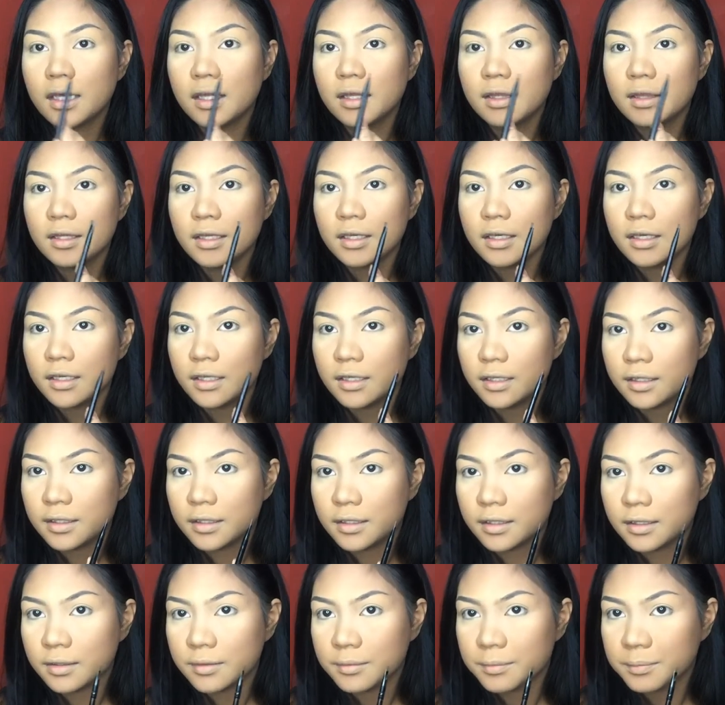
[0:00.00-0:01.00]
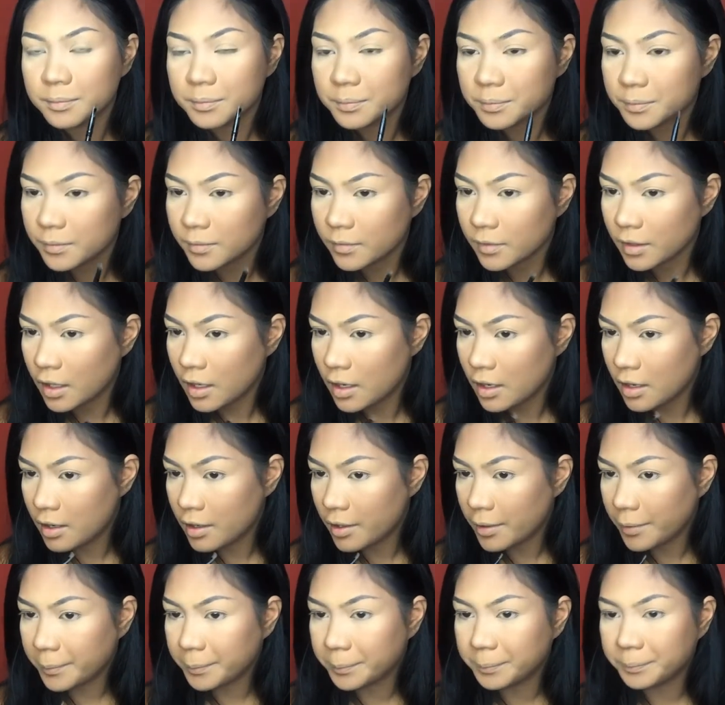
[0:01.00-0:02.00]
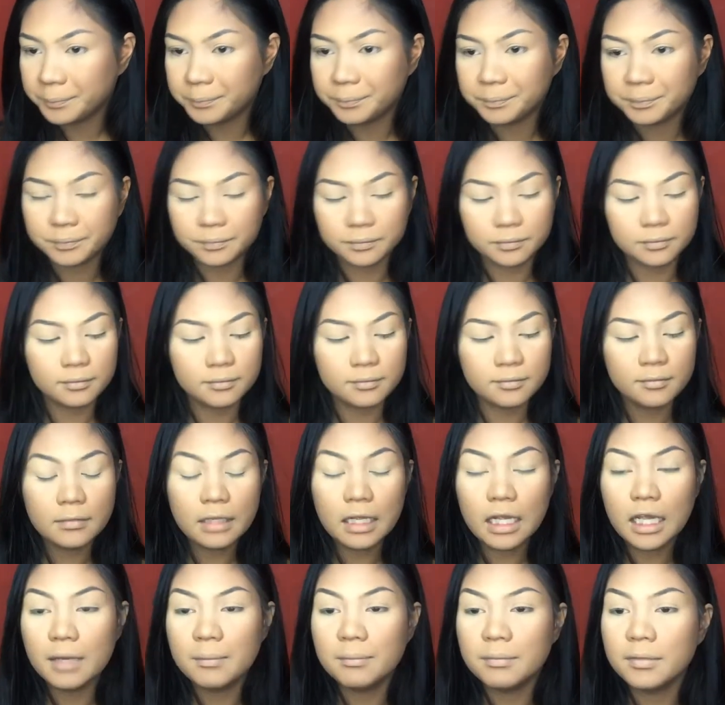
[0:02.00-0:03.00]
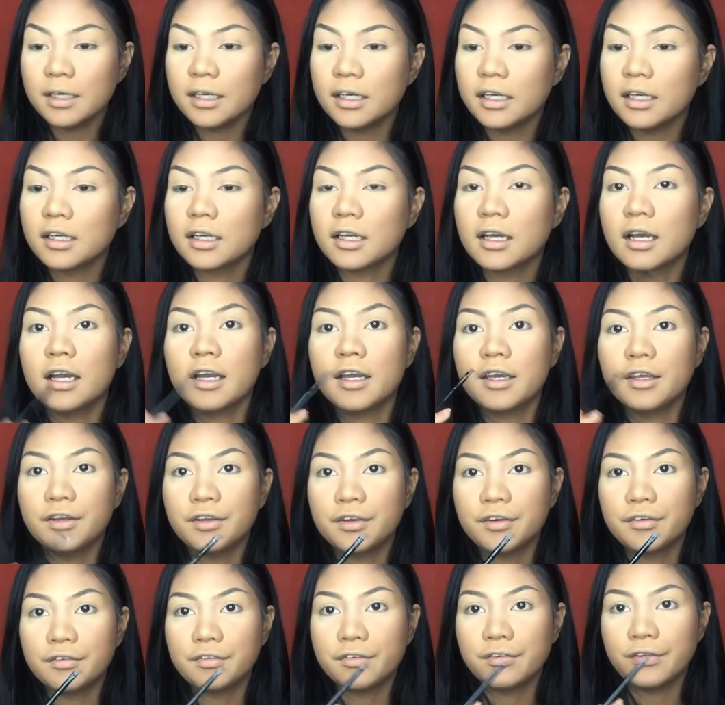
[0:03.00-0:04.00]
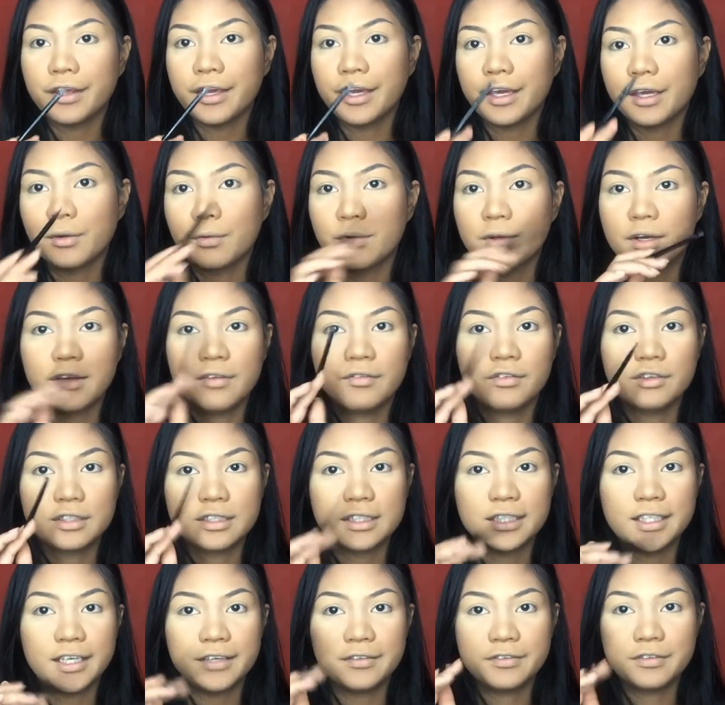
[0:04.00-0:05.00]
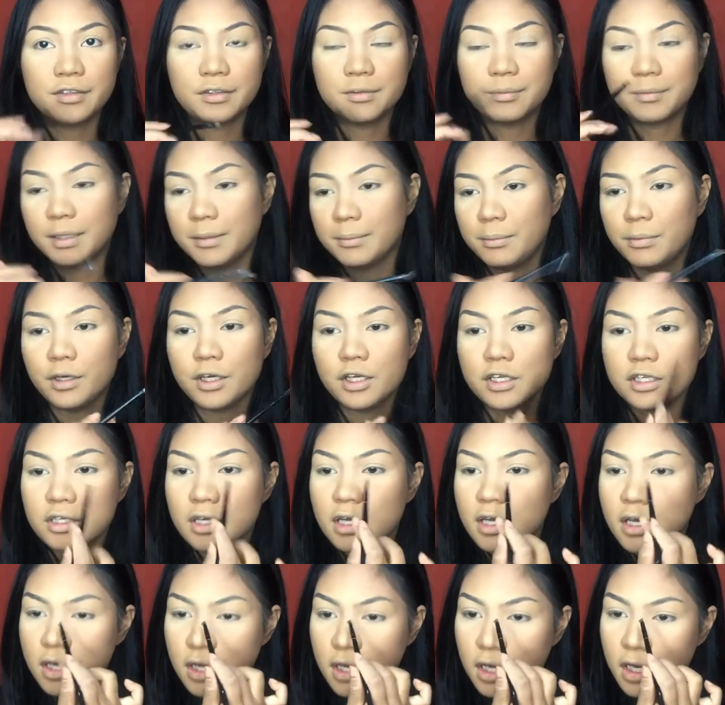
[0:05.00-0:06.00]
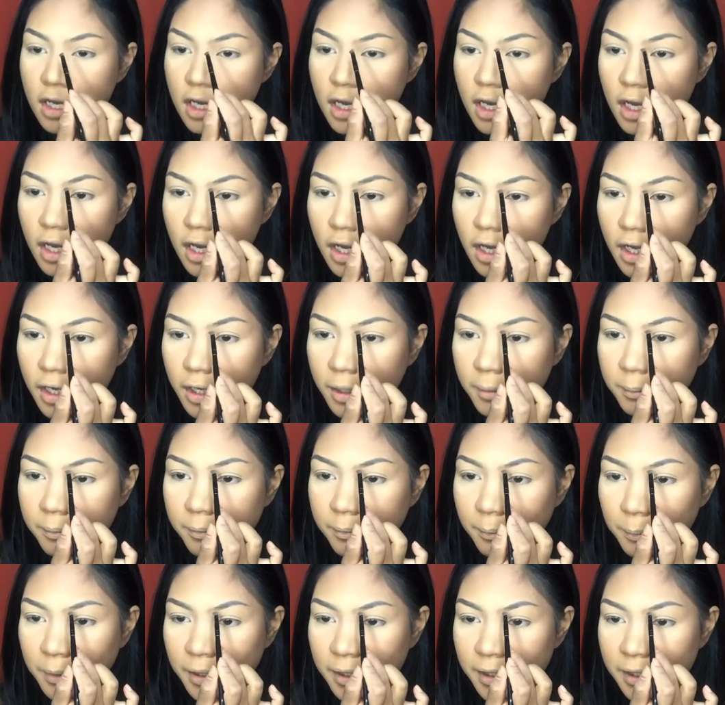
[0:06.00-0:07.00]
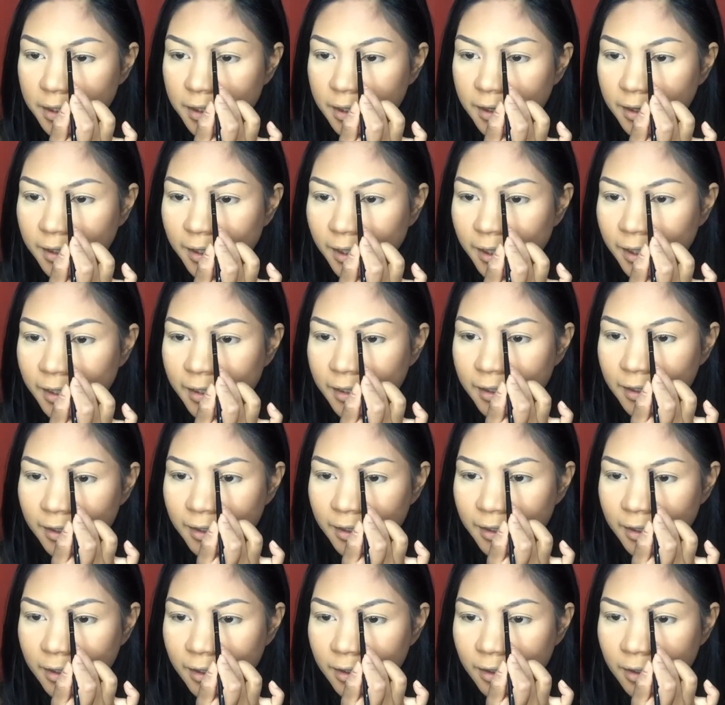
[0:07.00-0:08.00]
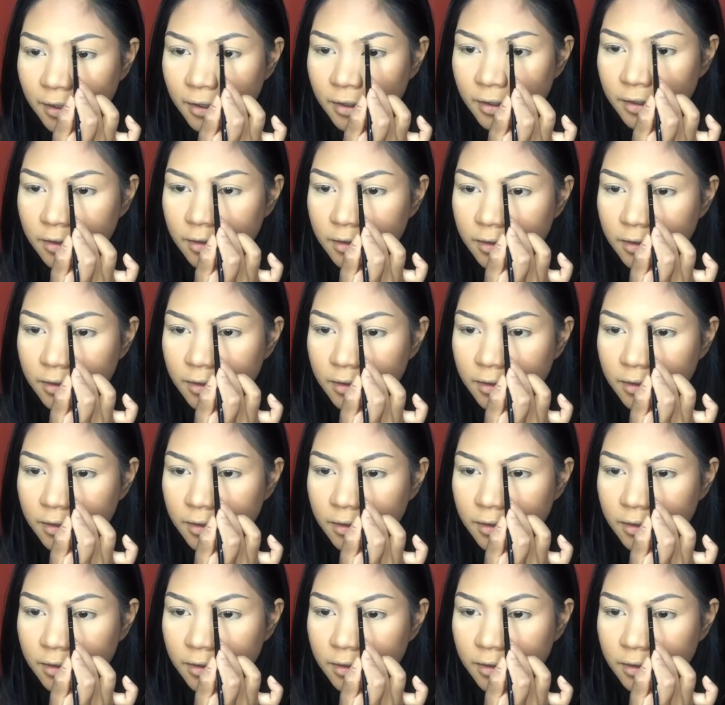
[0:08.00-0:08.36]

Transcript: And then I'm gonna kind of like whatever's left on my brush, I'm gonna lightly